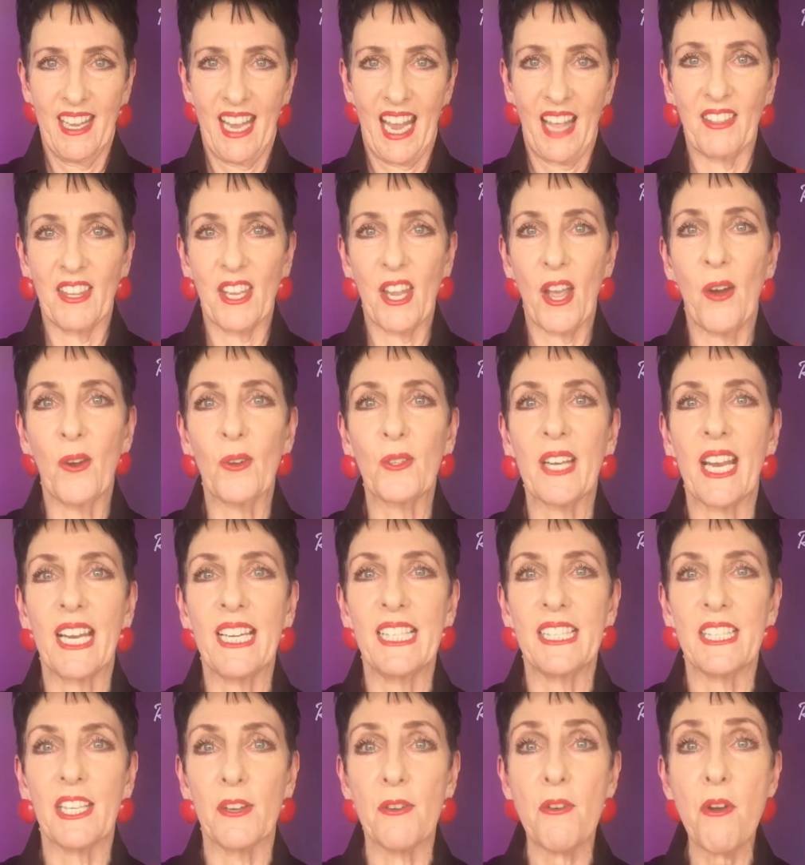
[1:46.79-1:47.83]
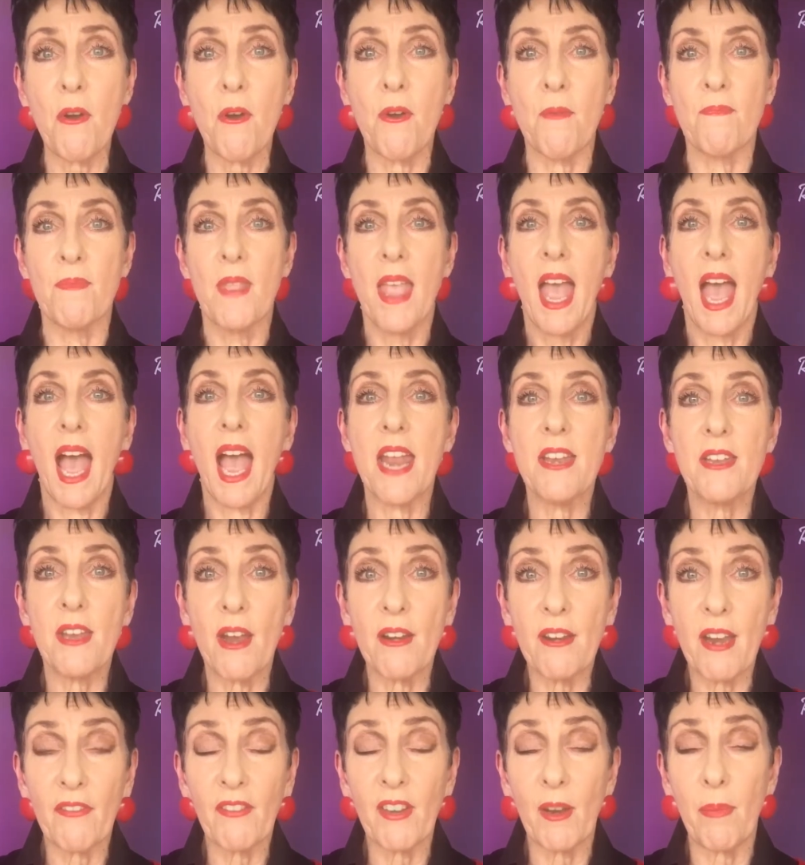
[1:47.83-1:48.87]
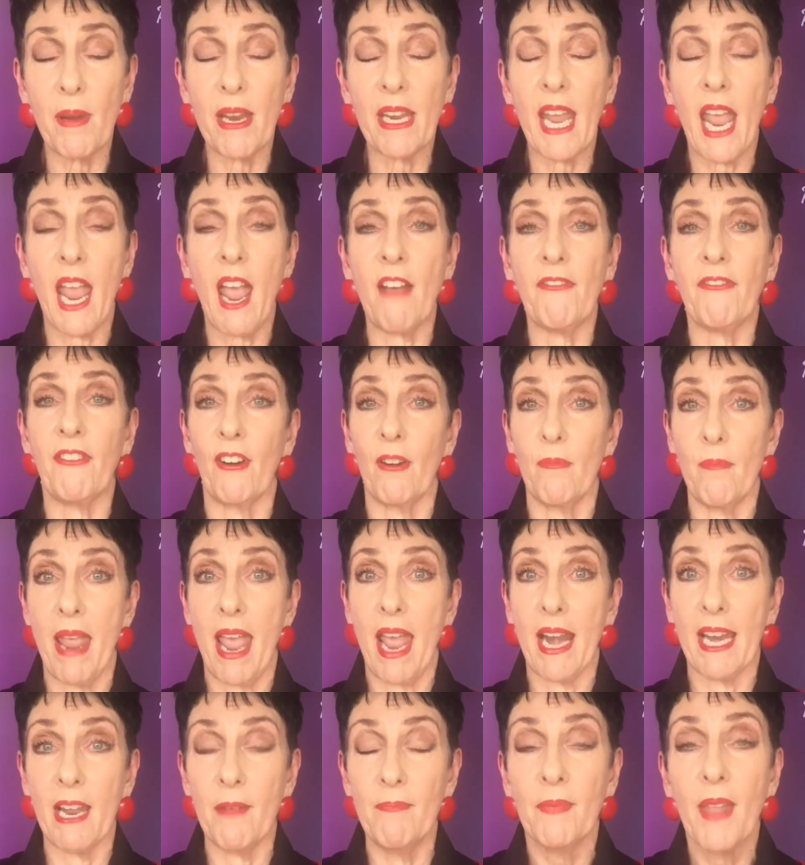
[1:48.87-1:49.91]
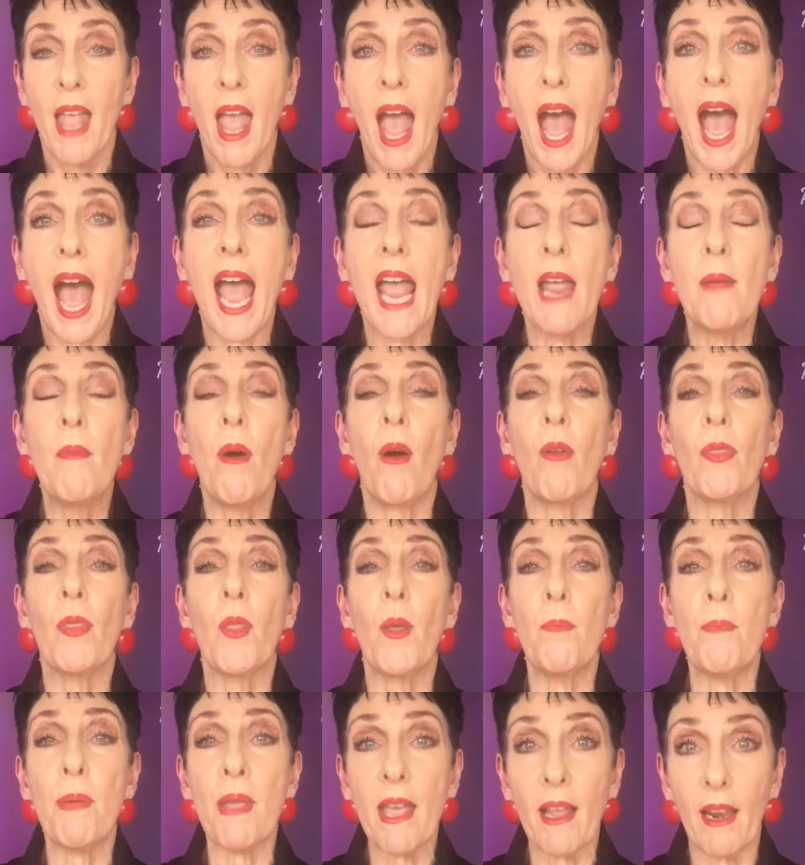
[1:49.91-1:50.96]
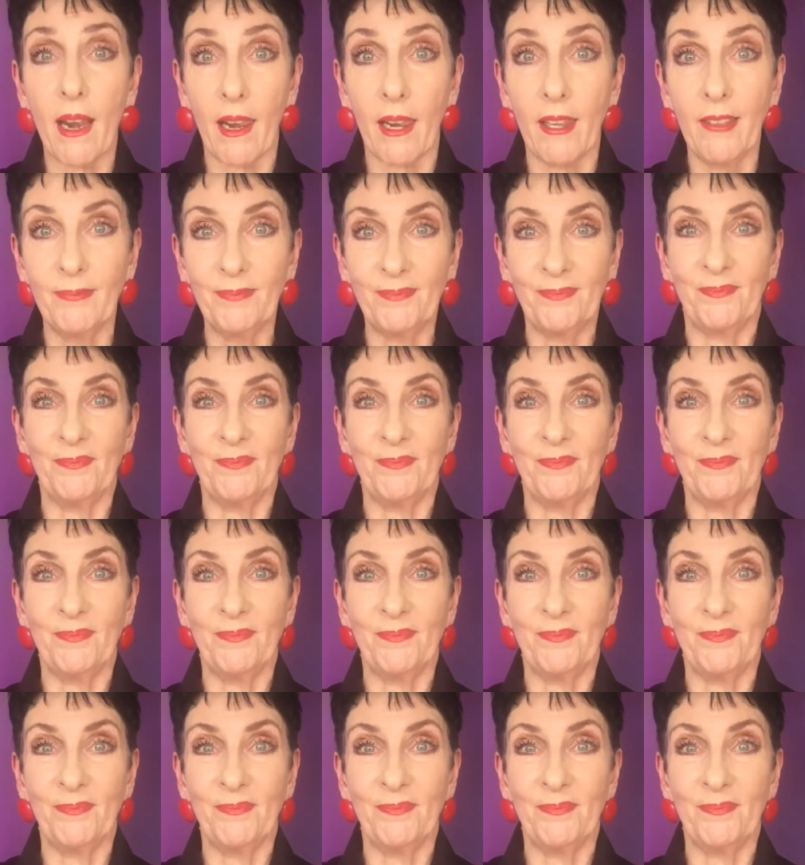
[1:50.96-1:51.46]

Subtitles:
And the old lady said, "Oh, I don't have to be careful, Mary. I'm on the pill."